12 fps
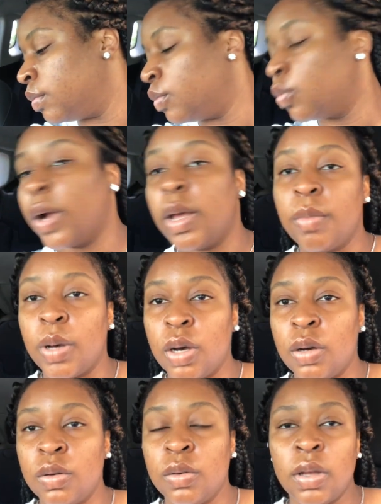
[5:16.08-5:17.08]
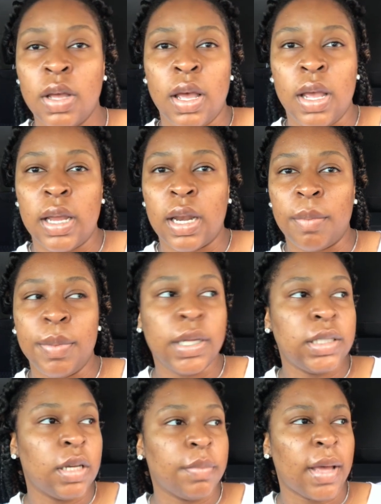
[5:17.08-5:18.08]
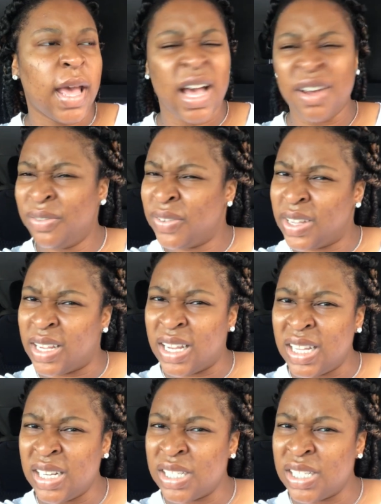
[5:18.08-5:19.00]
Rainbow and I picked up an outfit.